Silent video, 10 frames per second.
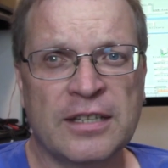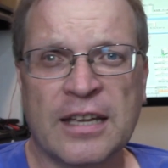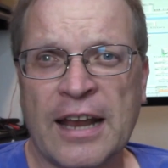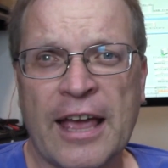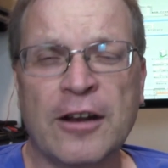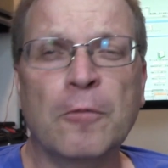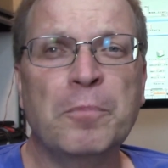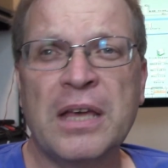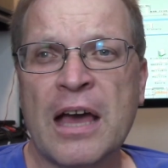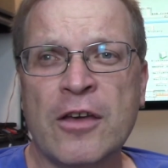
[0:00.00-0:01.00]
can handle
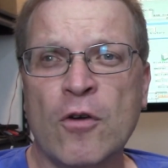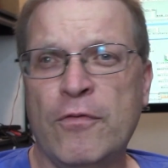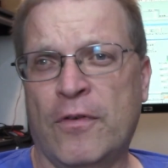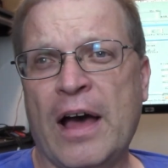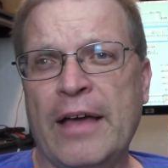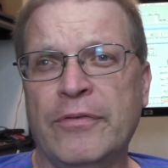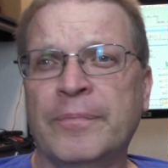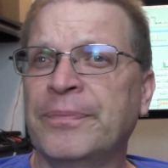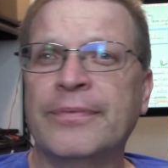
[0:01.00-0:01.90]
PIO5.